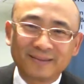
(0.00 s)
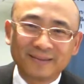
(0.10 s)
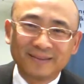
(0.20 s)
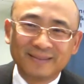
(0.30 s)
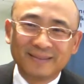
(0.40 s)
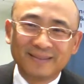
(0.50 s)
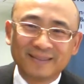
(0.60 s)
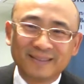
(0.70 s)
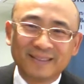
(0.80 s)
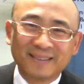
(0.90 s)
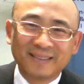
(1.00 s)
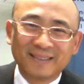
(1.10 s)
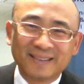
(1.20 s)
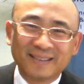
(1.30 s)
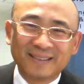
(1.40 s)

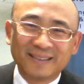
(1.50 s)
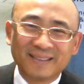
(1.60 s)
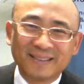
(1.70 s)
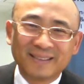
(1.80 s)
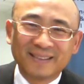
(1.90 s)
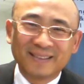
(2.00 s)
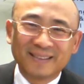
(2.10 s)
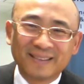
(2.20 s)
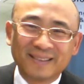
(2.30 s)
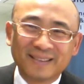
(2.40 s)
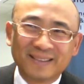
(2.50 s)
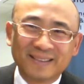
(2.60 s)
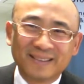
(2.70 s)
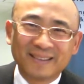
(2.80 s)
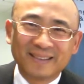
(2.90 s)

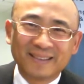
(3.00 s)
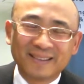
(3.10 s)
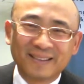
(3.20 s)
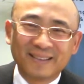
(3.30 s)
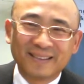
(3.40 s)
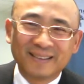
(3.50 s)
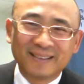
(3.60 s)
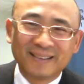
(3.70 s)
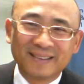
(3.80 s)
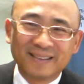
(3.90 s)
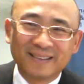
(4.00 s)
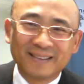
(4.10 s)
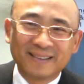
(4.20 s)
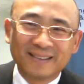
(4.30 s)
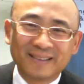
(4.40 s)

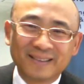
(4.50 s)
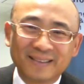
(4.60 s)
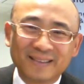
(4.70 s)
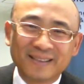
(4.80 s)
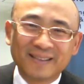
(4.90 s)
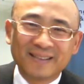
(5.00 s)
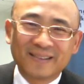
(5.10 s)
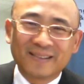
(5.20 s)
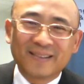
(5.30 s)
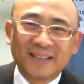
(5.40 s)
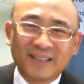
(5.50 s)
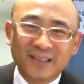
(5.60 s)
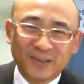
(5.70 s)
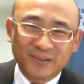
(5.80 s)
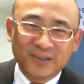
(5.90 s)
This person isn't speaking.